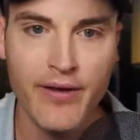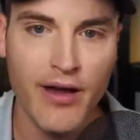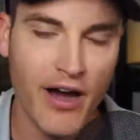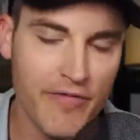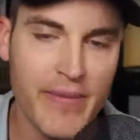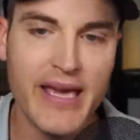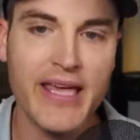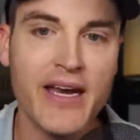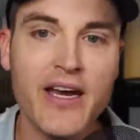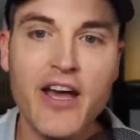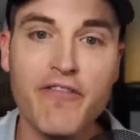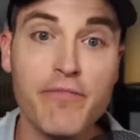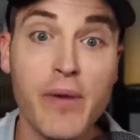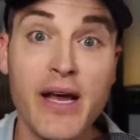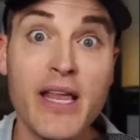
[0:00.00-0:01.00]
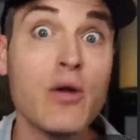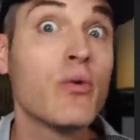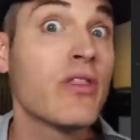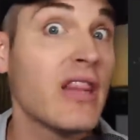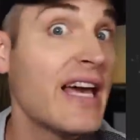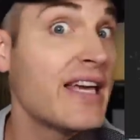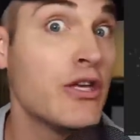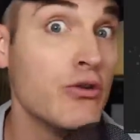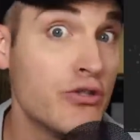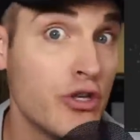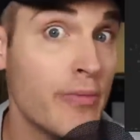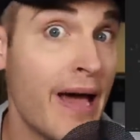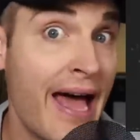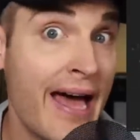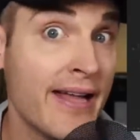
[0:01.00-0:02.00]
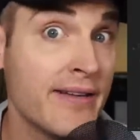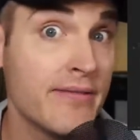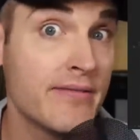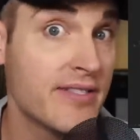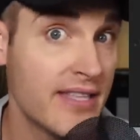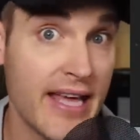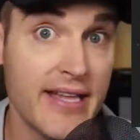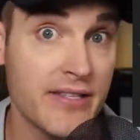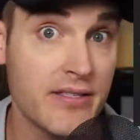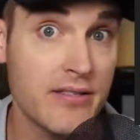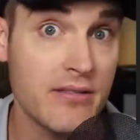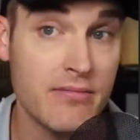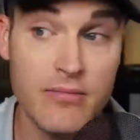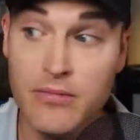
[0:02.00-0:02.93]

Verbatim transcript: of making enough money with like YouTube AdSense